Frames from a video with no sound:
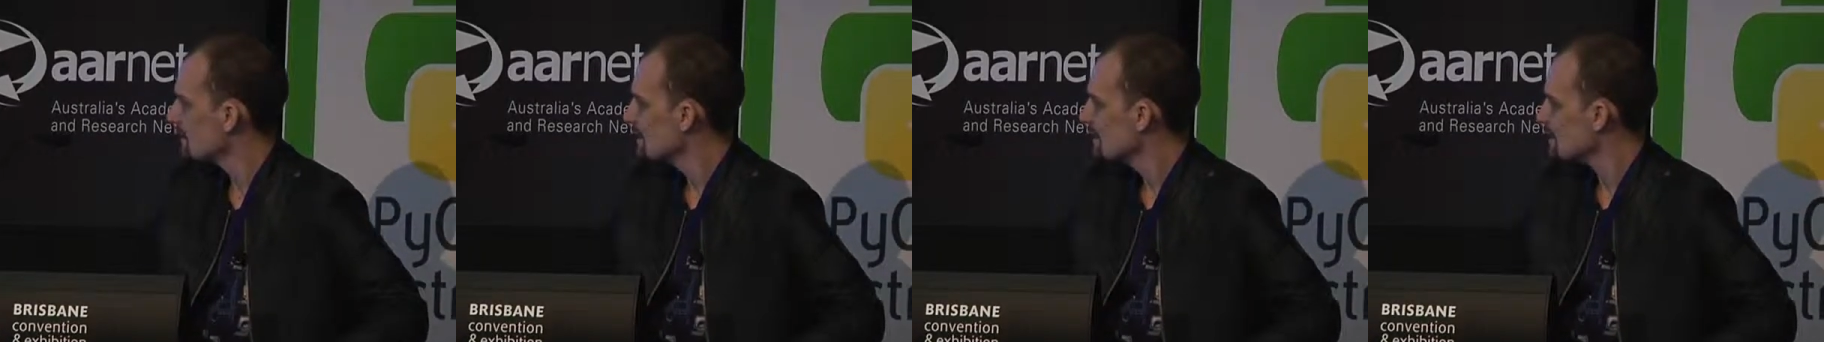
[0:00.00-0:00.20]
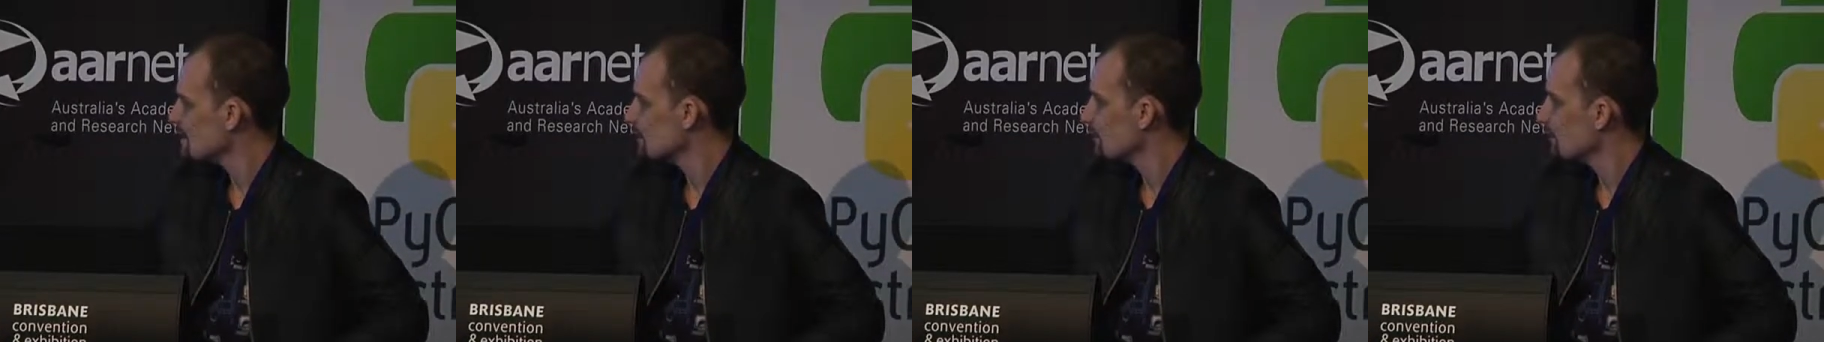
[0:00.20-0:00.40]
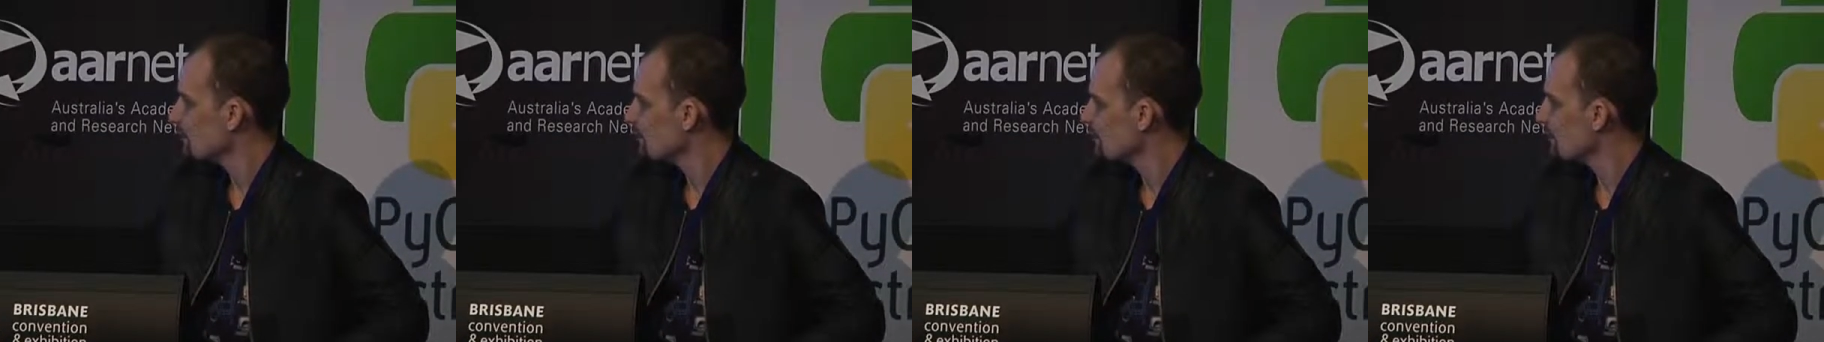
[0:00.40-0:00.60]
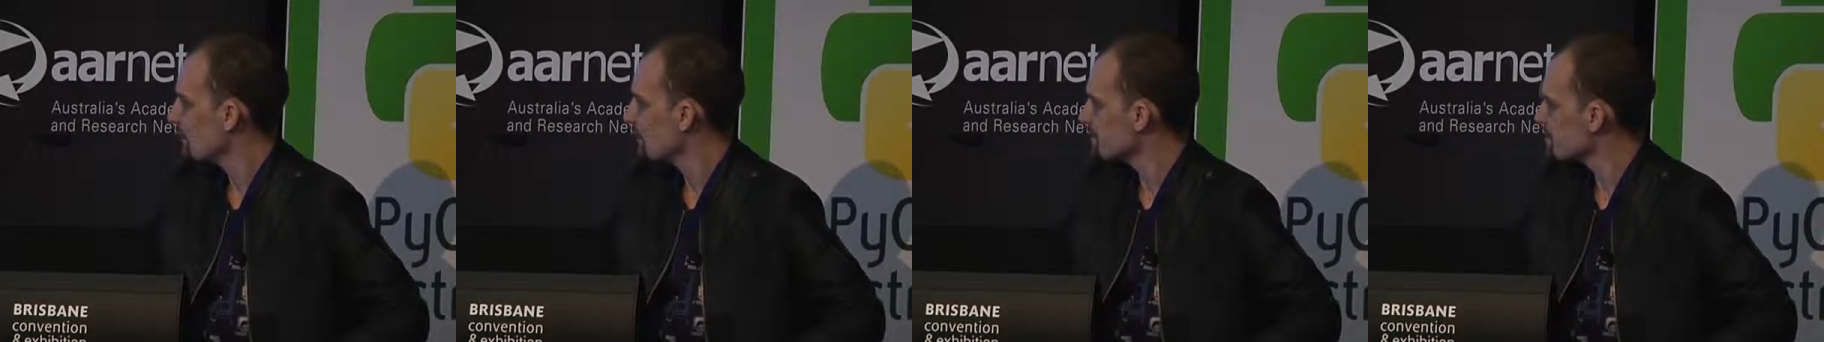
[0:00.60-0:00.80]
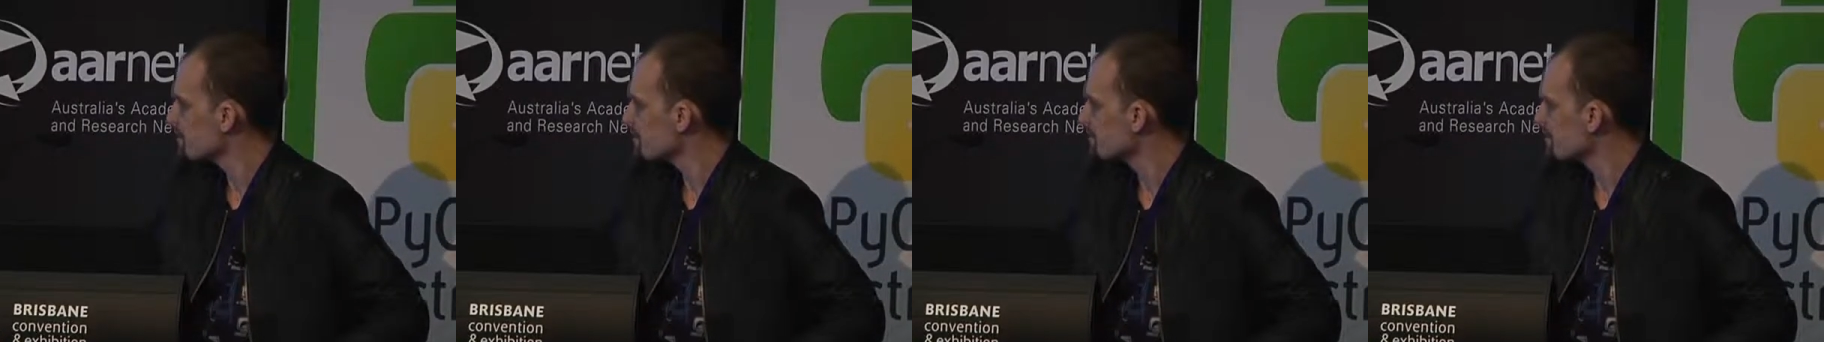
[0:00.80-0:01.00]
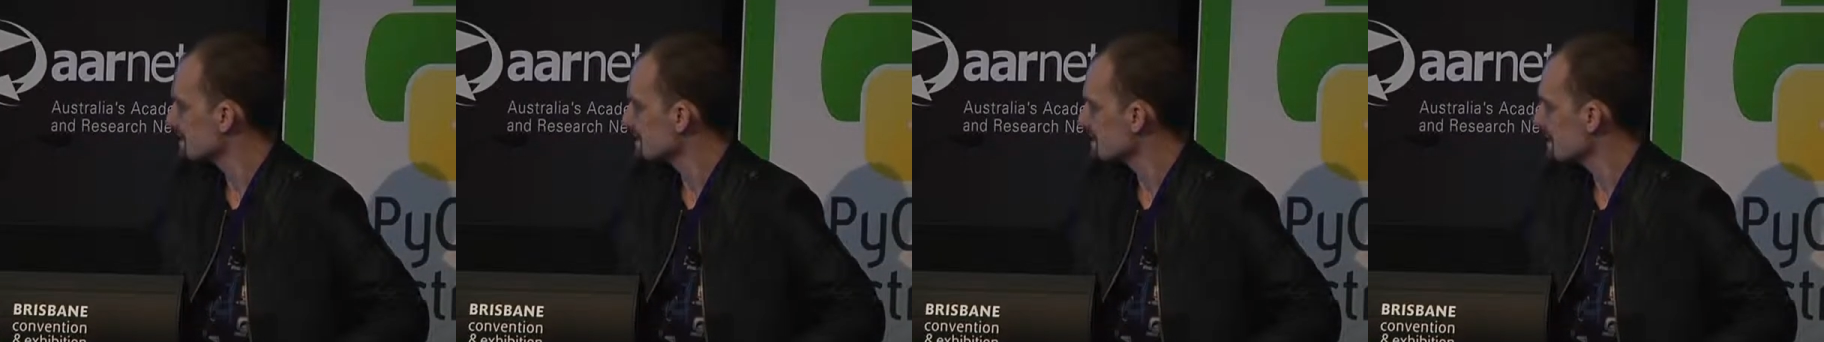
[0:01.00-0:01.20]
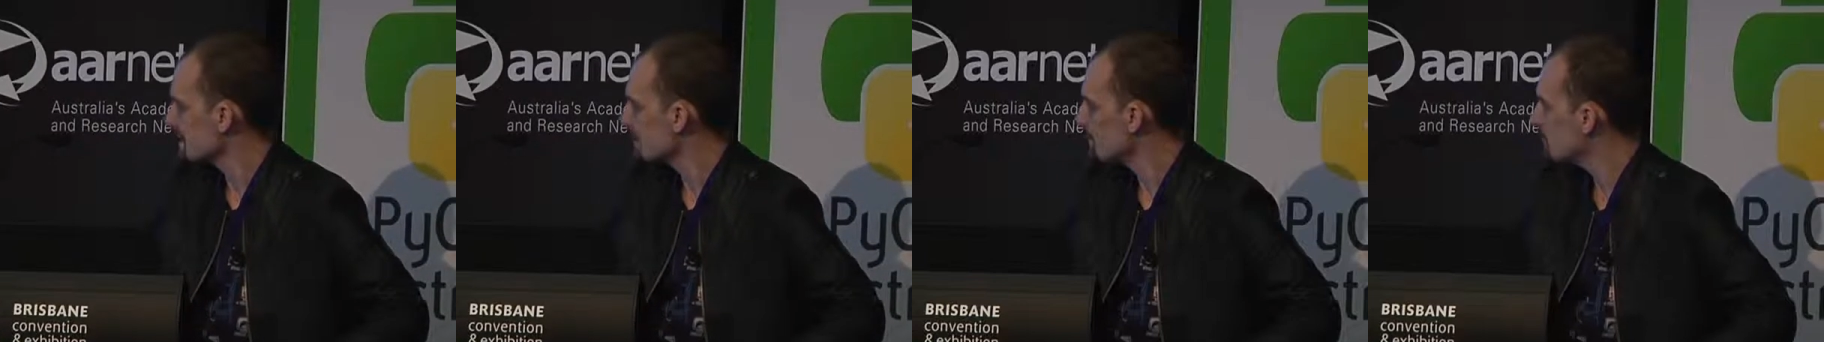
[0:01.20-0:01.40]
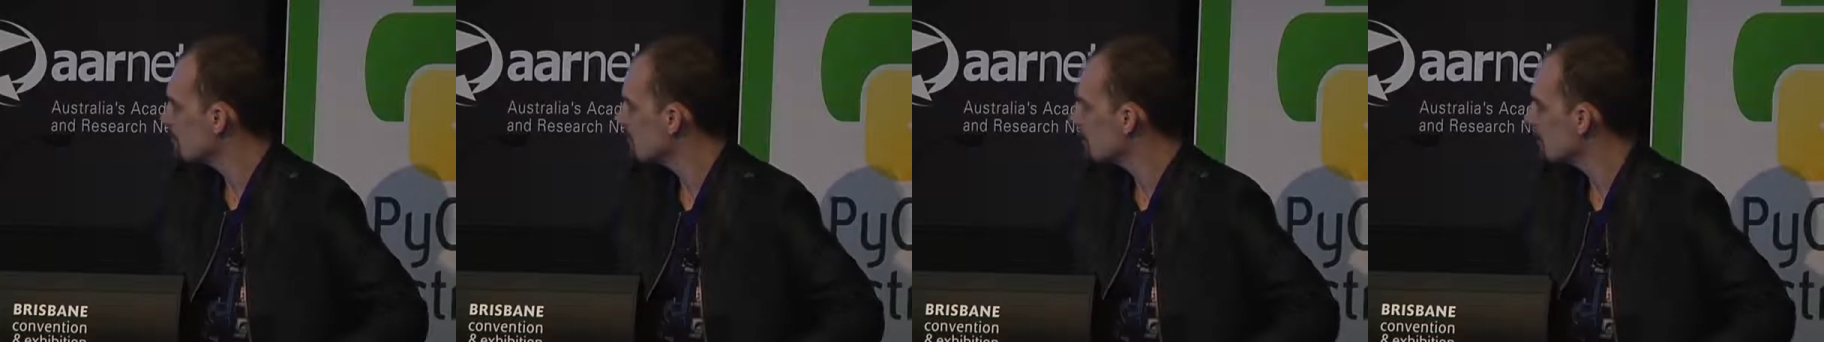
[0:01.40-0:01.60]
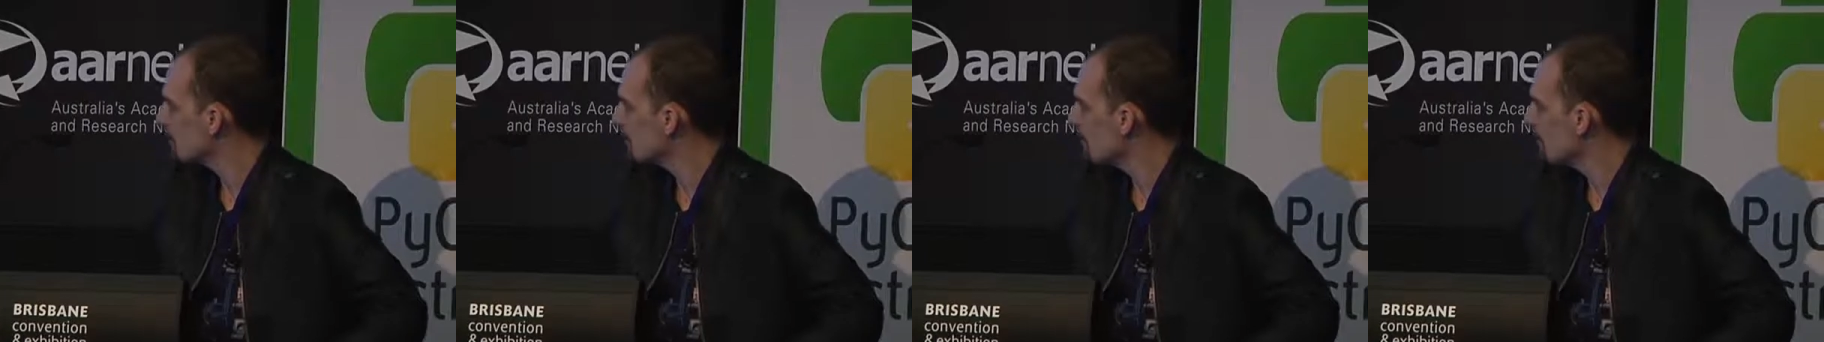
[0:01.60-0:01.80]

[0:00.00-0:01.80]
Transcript: It's a rather simple example.